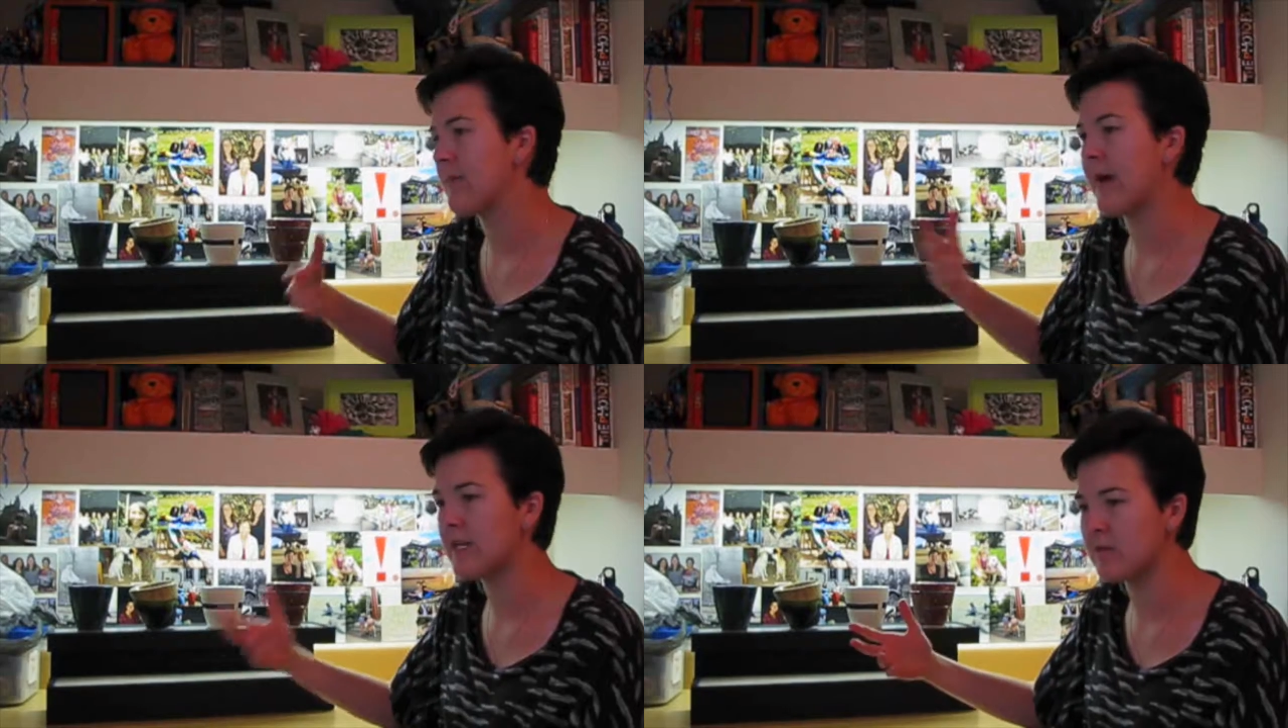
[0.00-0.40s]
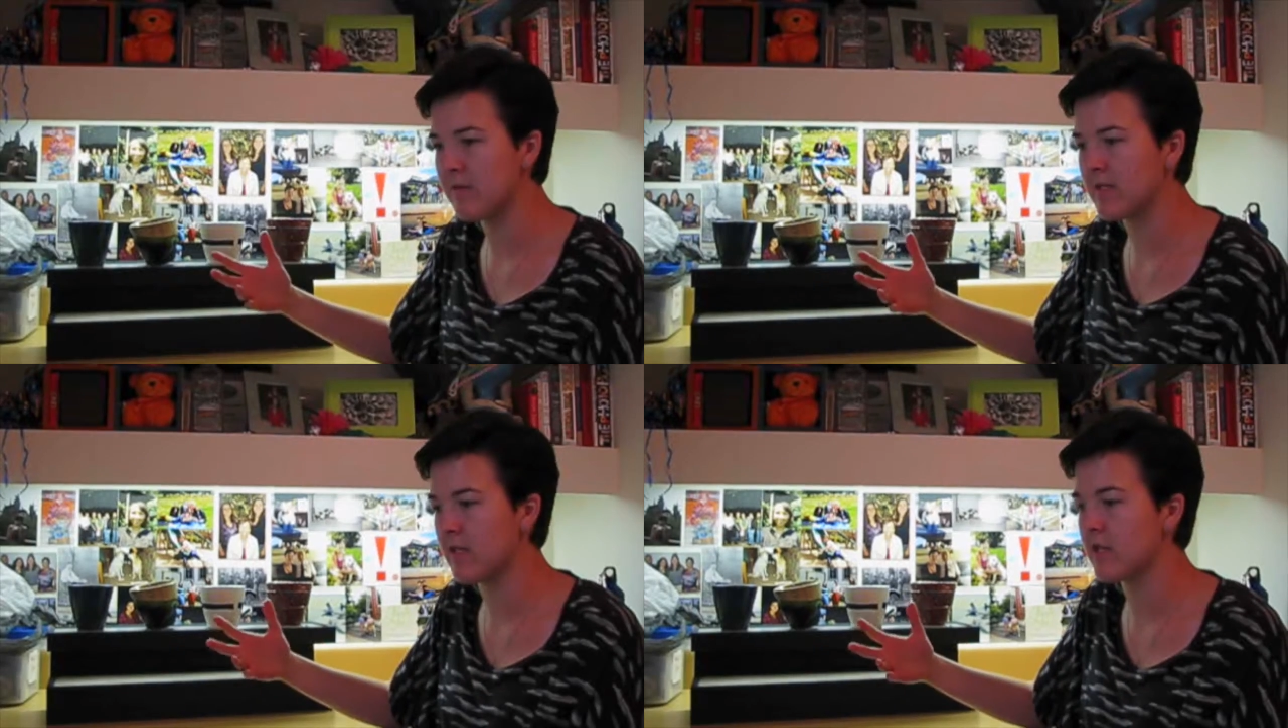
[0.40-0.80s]
about his
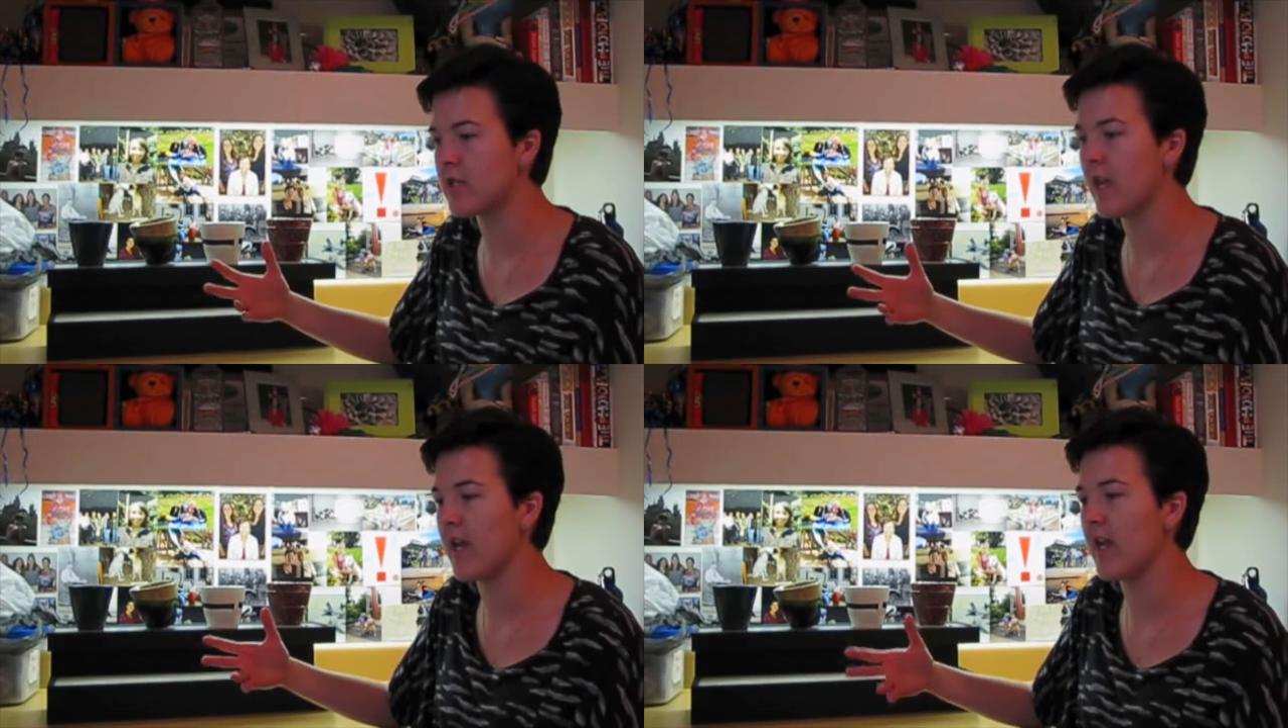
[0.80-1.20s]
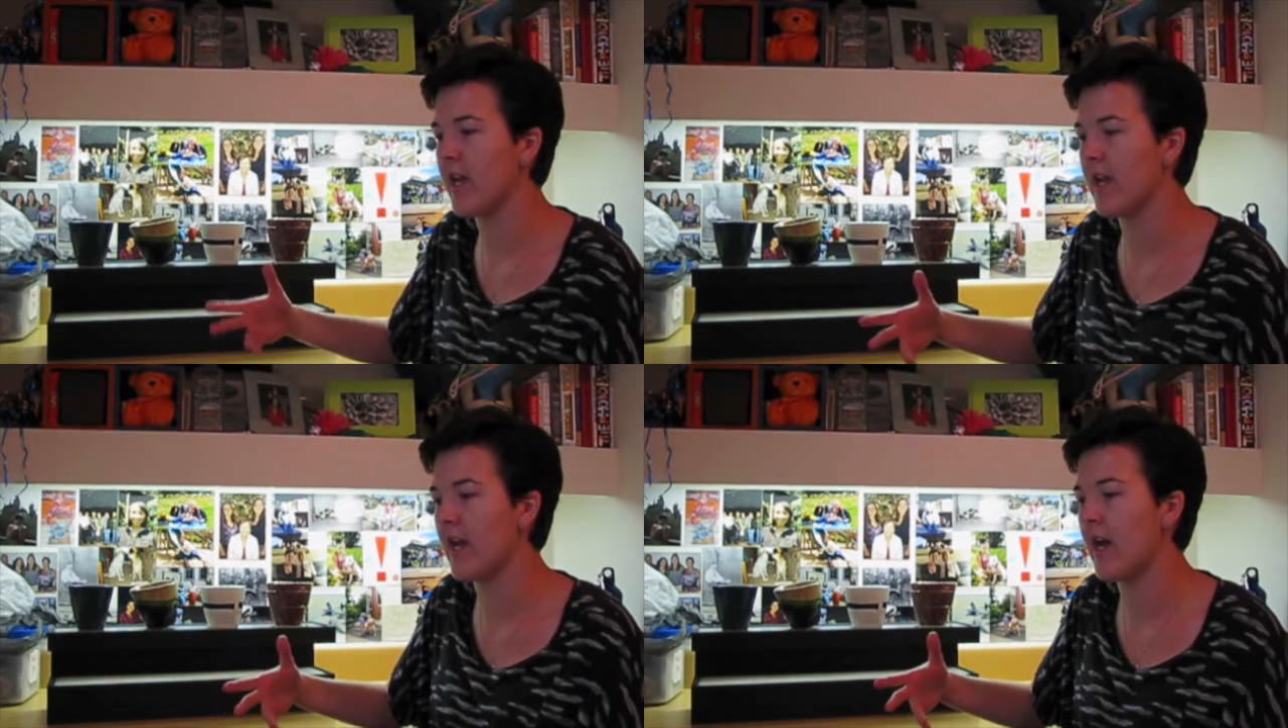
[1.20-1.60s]
research,
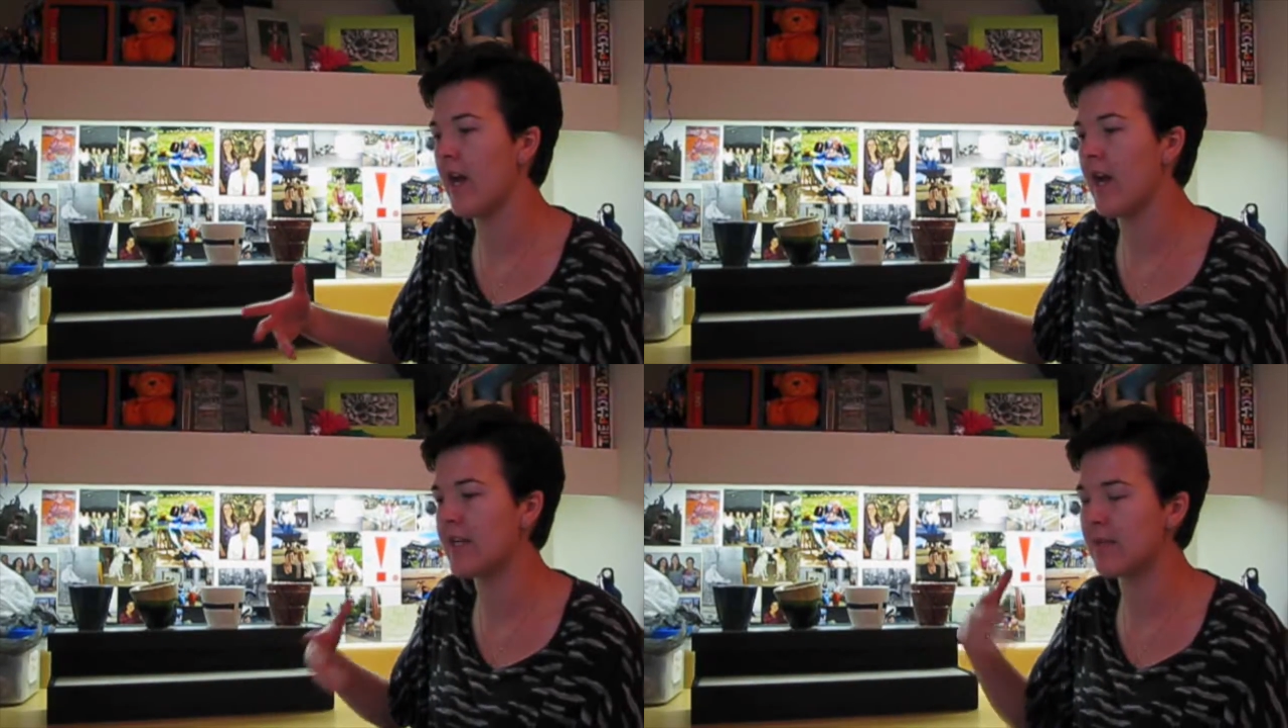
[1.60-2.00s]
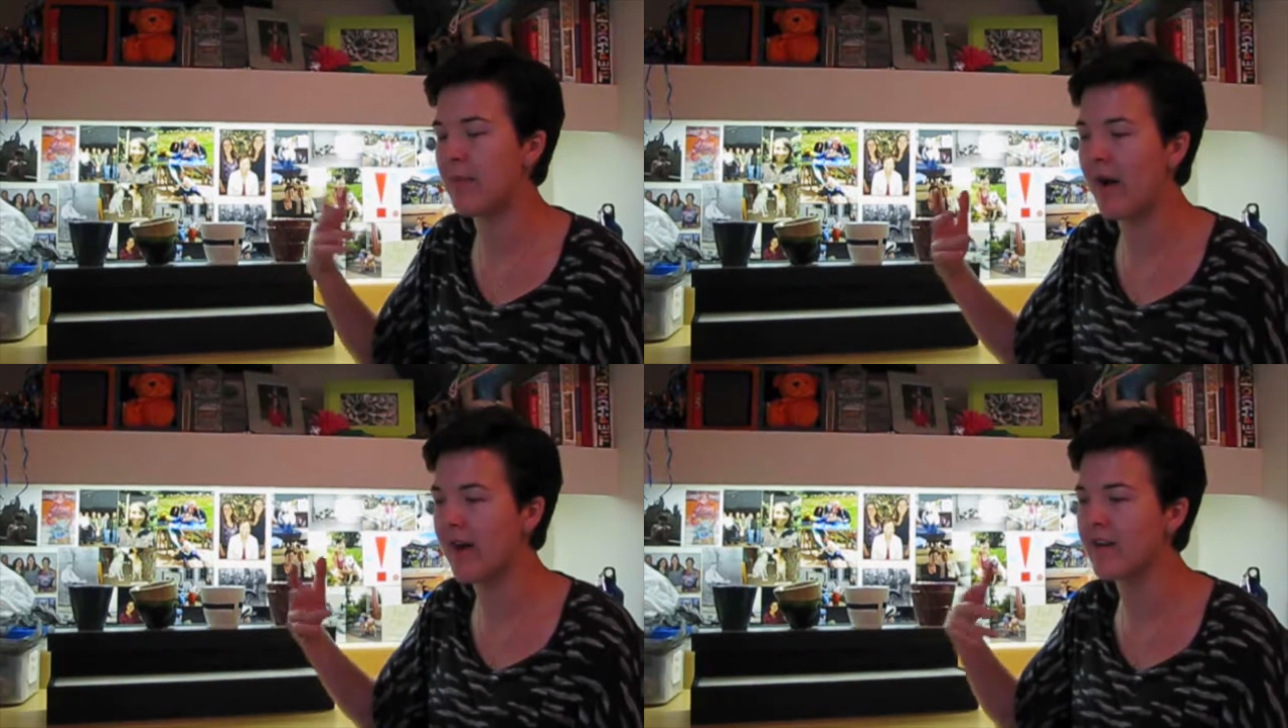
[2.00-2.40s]
and as a
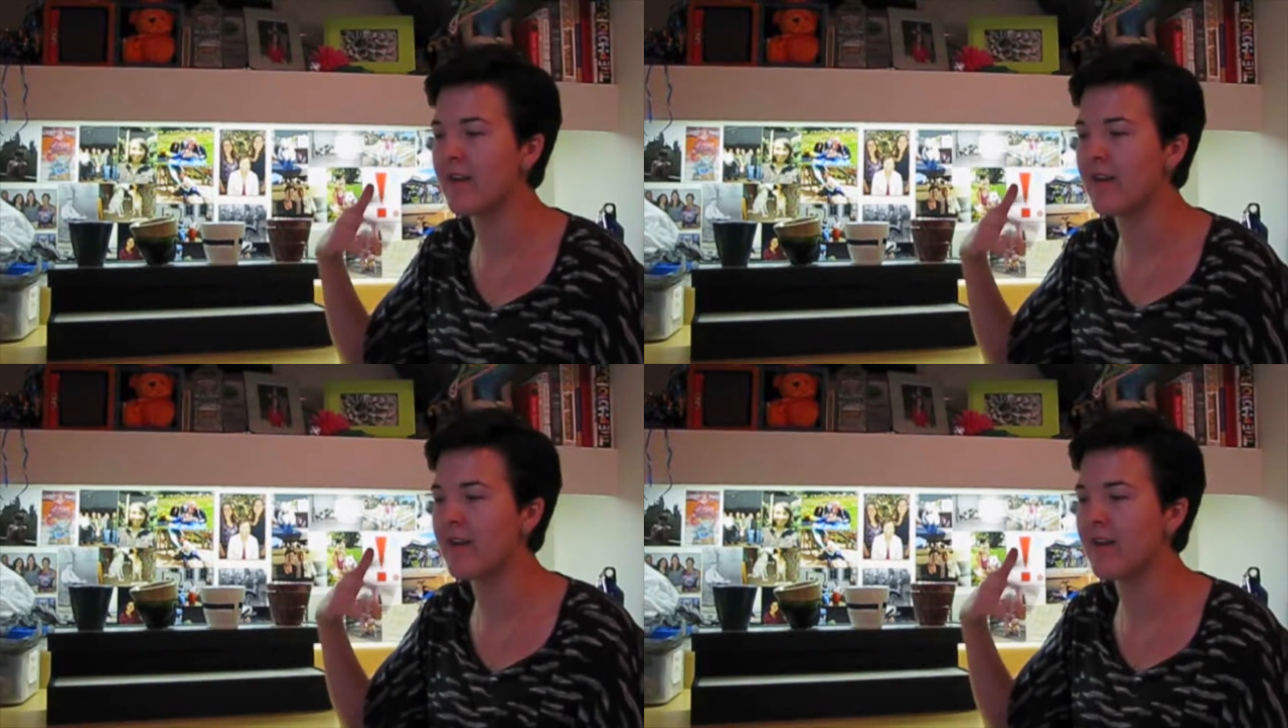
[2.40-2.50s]
potter,